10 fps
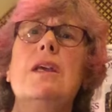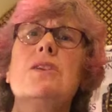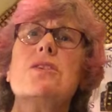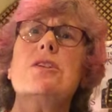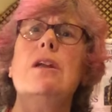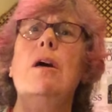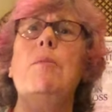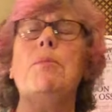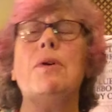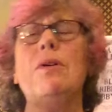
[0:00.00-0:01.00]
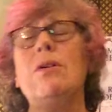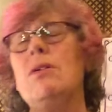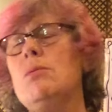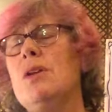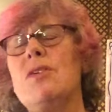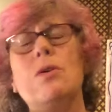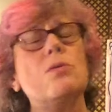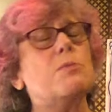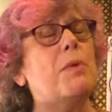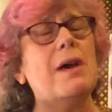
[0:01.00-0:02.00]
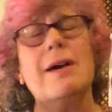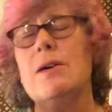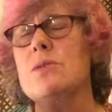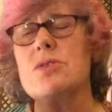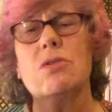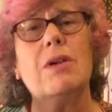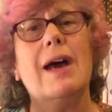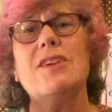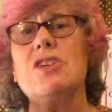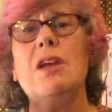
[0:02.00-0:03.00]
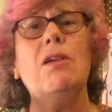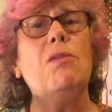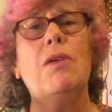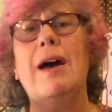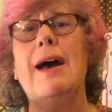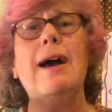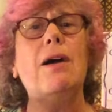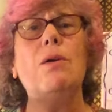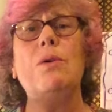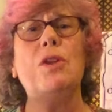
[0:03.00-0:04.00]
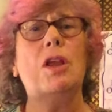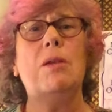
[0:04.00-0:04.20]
into slumber with those bells crashing round.